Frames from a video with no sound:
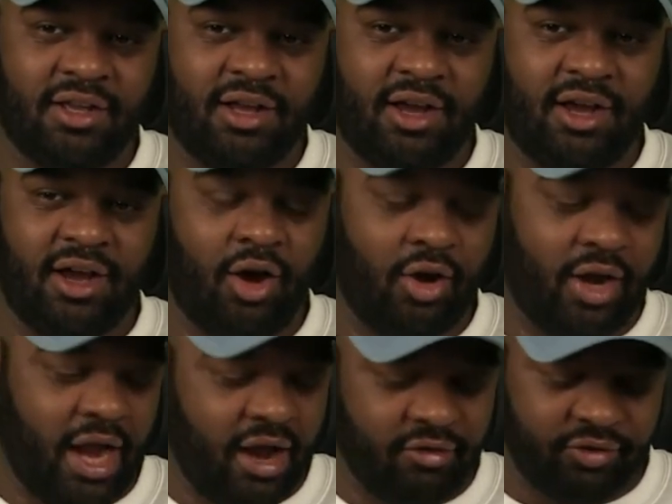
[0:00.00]
on
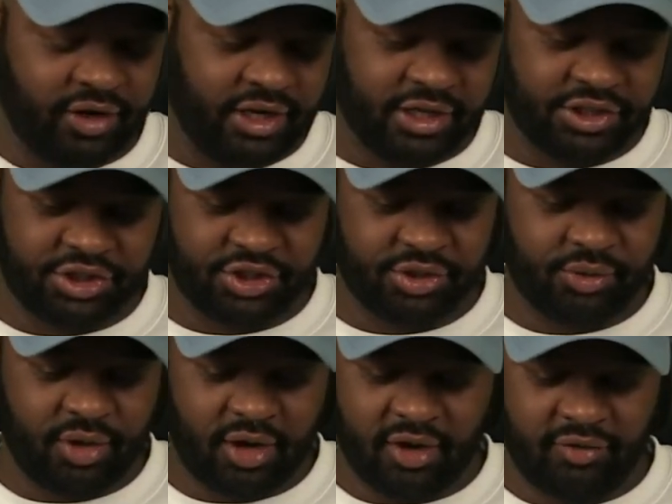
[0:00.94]
every issue
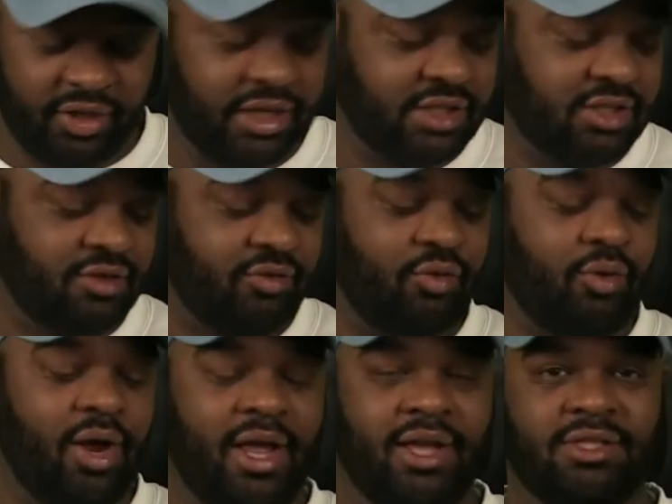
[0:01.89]
of East of
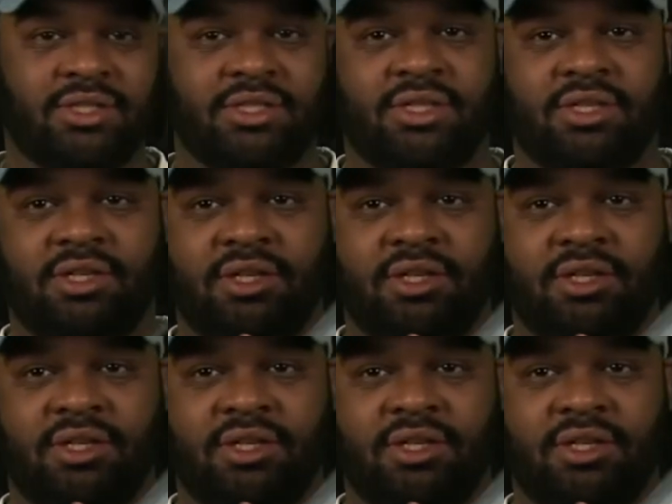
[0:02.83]
West.